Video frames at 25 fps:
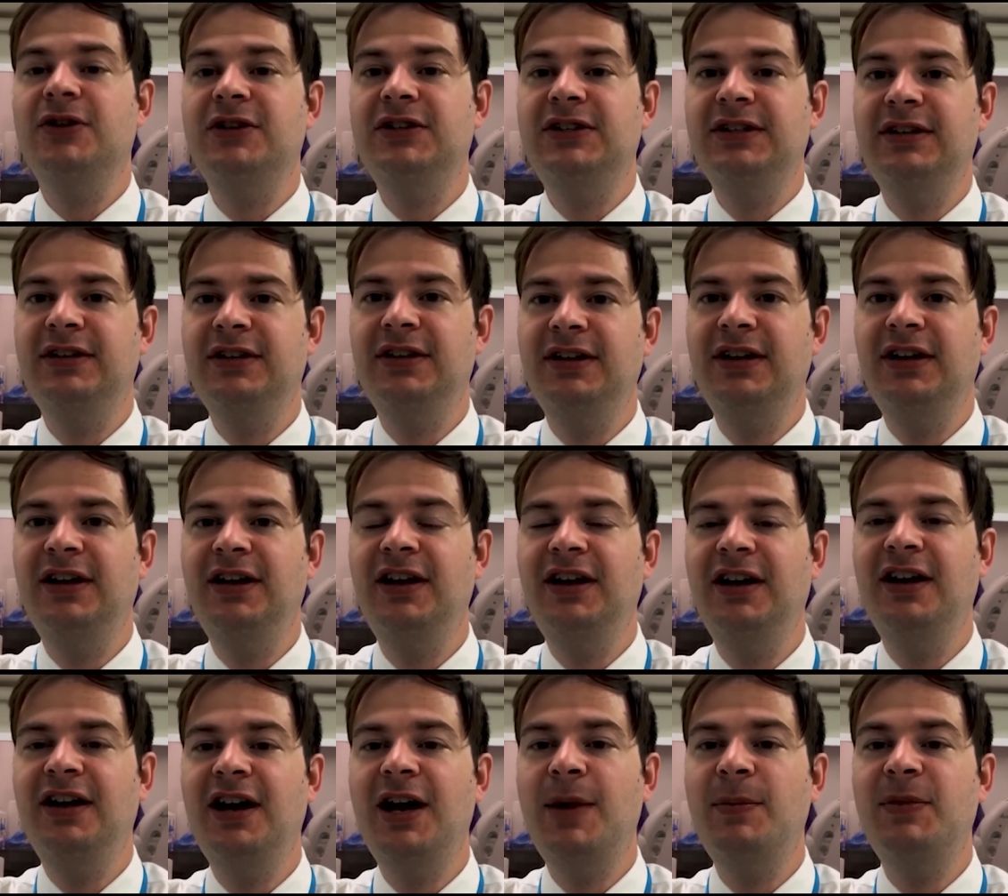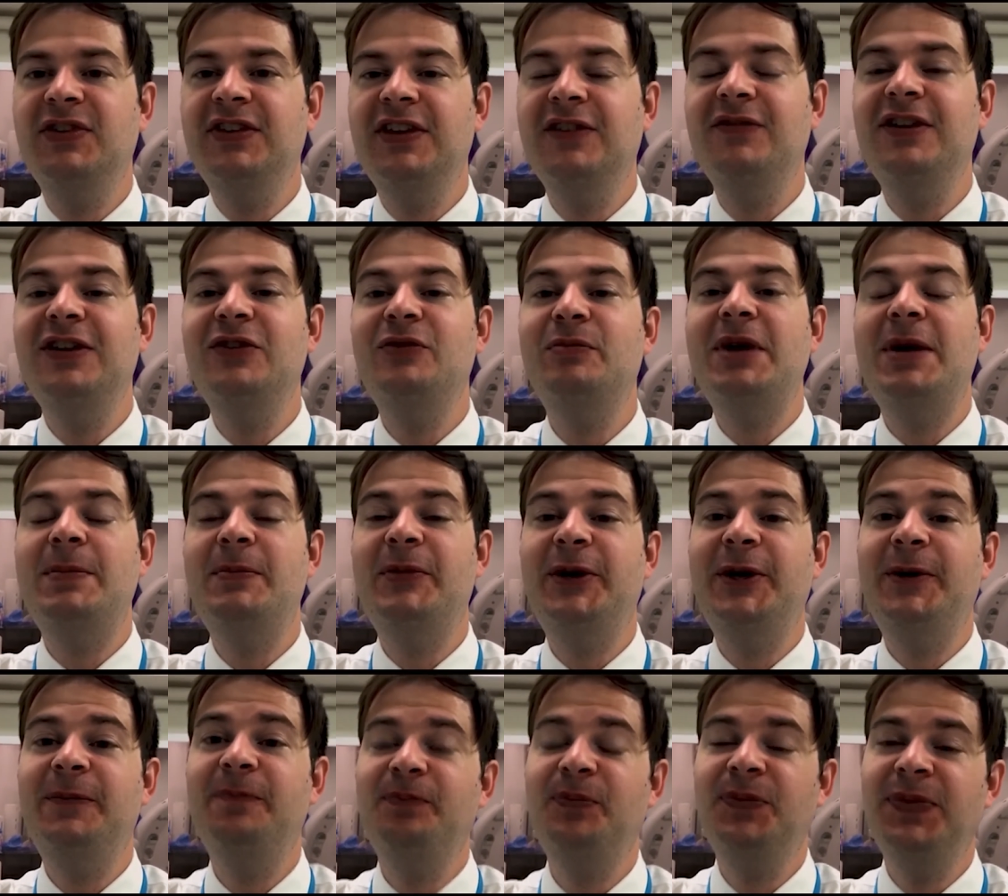I specifically
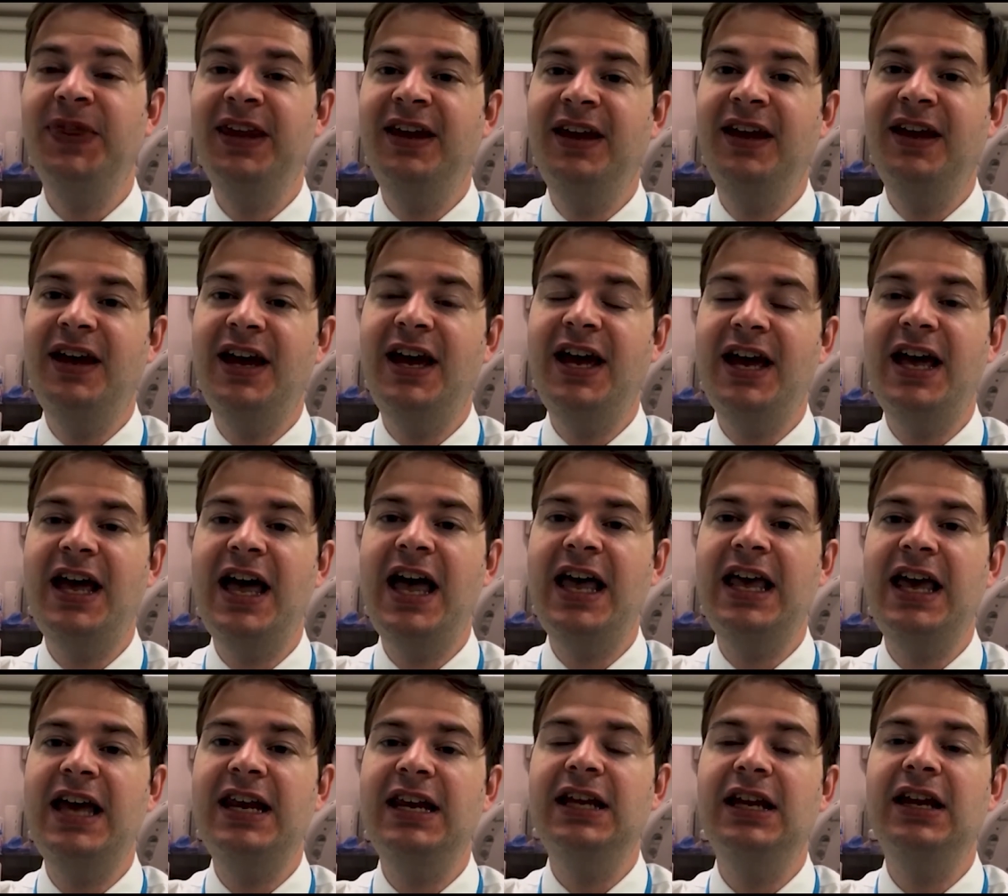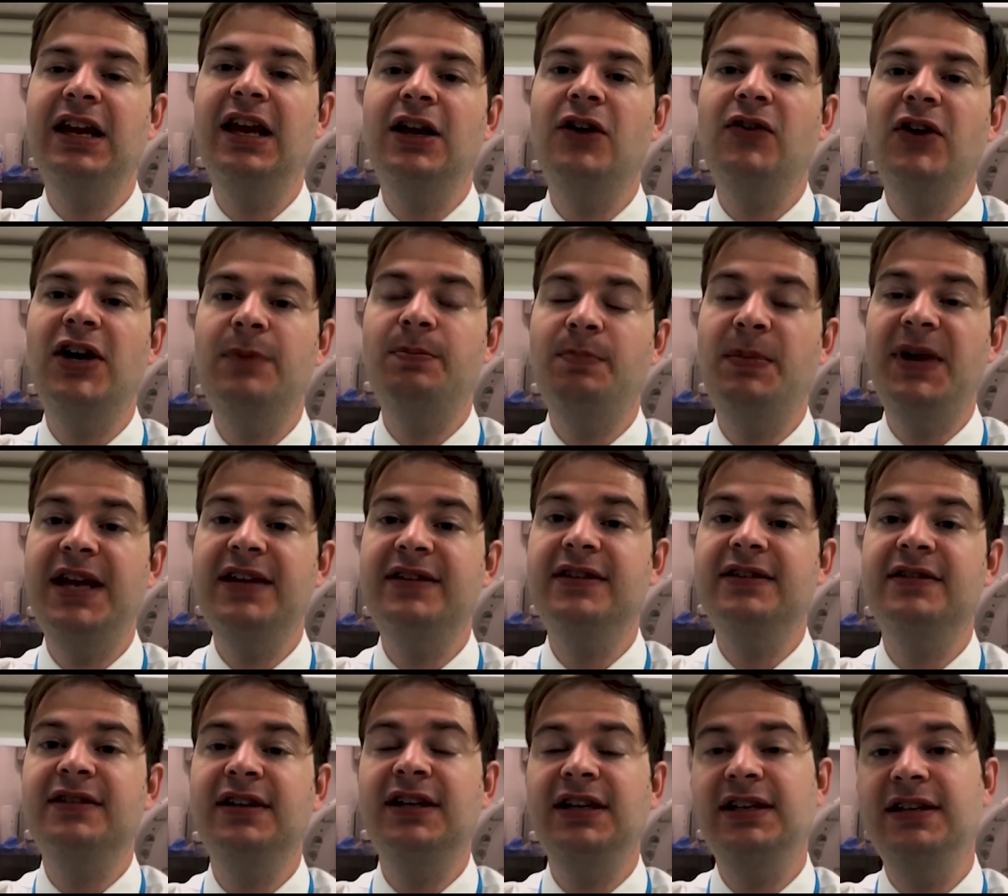remember getting a great basis
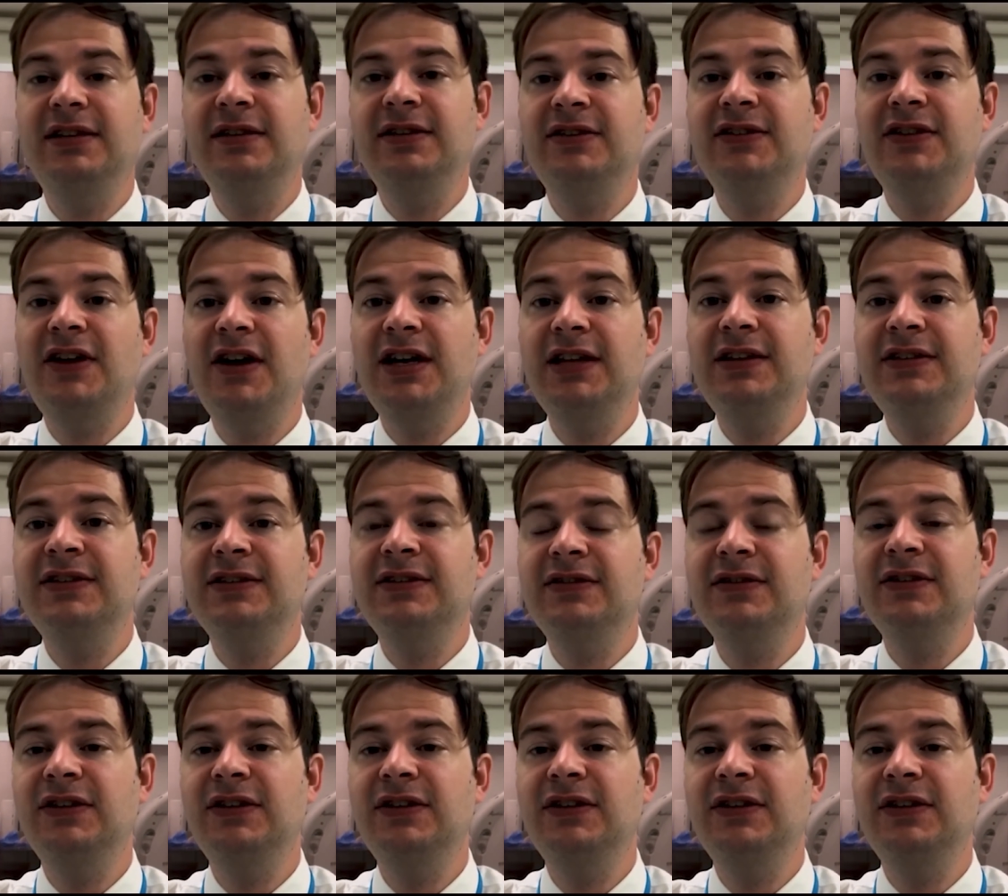in science,